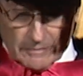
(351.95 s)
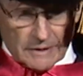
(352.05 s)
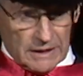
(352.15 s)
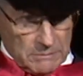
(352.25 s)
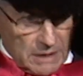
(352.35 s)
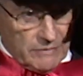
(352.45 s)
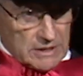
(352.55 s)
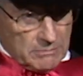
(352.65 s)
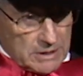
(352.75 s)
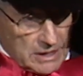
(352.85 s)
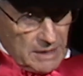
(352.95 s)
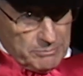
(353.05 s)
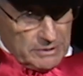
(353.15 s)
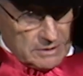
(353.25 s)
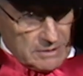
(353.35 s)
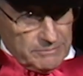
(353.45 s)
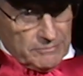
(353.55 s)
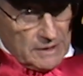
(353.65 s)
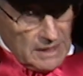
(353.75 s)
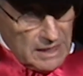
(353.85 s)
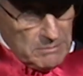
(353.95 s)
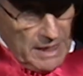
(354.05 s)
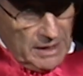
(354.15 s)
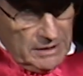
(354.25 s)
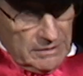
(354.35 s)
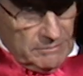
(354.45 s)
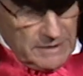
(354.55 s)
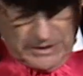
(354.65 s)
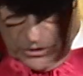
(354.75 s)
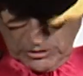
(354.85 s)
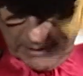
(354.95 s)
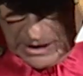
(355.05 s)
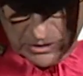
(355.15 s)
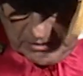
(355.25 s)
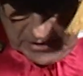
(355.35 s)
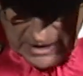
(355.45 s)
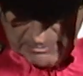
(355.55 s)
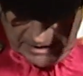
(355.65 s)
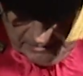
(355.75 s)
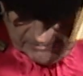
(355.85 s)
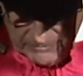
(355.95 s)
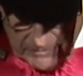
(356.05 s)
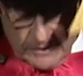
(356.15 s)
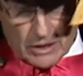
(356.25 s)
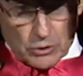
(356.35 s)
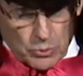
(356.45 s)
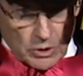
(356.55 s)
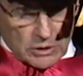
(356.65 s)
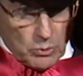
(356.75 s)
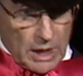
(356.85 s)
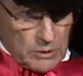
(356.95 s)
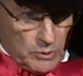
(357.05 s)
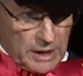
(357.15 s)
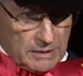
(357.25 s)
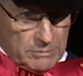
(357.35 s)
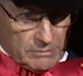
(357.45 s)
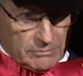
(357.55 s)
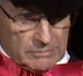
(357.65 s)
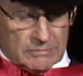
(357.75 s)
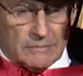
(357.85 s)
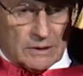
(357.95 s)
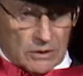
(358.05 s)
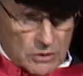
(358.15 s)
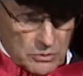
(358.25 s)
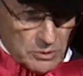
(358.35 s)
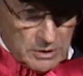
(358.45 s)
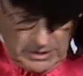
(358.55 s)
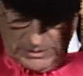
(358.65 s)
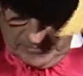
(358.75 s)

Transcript: Let me give you some examples. Email, nobody saw it coming the World Wide Web, Google,